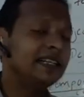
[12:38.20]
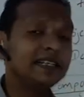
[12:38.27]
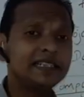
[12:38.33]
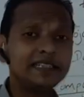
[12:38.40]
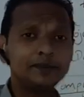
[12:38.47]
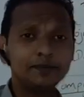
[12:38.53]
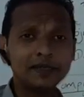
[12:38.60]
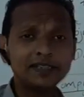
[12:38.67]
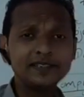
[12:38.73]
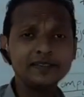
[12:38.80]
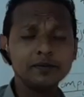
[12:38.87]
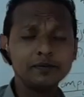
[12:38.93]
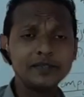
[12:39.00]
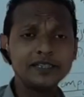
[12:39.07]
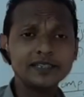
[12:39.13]
its
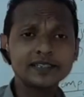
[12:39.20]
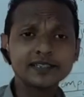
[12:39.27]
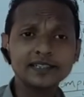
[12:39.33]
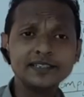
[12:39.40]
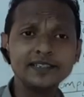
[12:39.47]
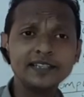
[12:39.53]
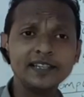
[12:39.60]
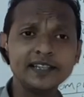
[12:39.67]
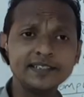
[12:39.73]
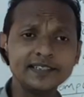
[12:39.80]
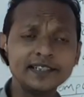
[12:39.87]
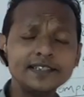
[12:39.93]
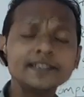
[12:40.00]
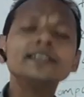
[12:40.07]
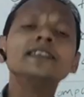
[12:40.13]
business
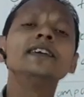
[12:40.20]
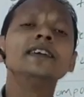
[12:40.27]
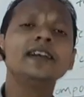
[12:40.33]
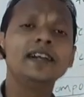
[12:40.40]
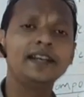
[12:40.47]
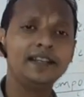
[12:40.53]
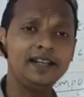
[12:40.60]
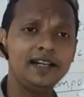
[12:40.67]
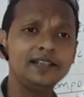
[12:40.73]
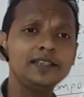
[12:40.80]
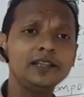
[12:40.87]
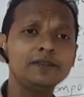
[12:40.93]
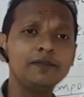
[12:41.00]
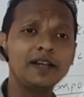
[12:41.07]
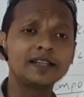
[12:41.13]
considerations, and
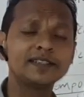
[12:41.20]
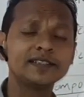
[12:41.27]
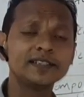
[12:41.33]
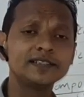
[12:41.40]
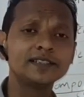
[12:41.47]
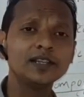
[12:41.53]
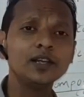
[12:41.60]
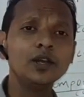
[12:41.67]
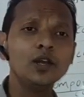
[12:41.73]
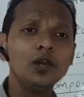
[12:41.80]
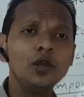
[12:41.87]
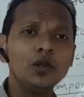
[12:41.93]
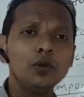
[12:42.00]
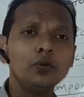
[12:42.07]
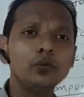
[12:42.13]
other factors
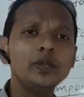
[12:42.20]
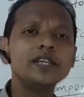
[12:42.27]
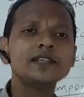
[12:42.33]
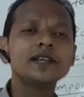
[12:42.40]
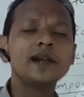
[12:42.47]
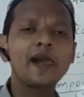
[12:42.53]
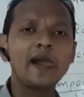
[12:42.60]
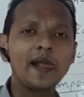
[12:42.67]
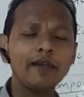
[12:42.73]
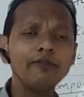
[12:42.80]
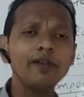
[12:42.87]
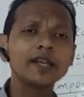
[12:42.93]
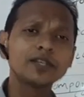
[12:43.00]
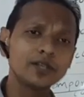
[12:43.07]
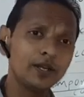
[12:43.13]
which
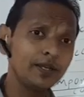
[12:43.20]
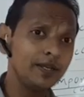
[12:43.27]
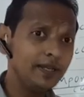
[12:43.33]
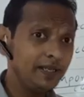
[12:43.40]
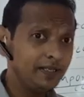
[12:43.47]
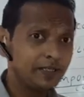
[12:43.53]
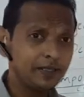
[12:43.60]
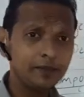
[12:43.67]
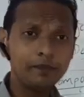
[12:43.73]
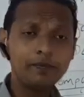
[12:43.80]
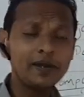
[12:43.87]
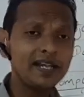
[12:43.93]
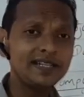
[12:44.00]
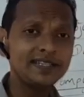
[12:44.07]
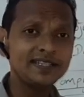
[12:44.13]
affect on the
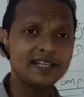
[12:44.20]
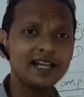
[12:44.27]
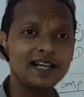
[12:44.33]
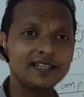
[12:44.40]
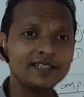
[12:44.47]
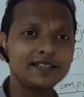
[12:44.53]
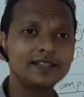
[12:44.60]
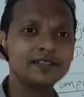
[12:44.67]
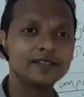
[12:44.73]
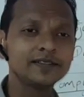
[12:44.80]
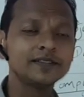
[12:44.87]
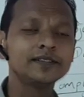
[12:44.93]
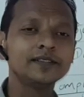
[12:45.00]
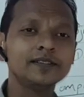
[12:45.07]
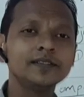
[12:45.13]
price charged.
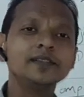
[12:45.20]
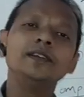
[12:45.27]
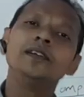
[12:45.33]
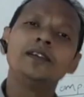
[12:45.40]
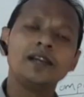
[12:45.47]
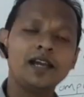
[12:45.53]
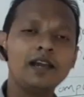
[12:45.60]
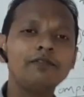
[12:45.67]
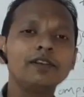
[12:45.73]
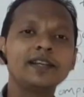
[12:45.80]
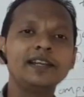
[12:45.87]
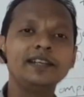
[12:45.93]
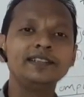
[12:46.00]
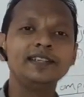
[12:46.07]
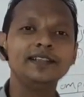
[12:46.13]
Have a
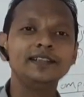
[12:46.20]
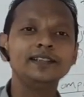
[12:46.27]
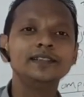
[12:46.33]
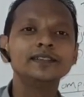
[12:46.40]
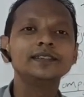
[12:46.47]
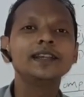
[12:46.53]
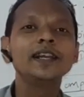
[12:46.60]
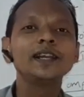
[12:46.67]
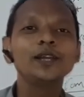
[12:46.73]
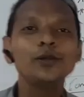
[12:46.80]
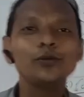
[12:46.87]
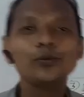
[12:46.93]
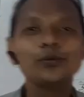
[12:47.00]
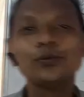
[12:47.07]
great day. Thank you.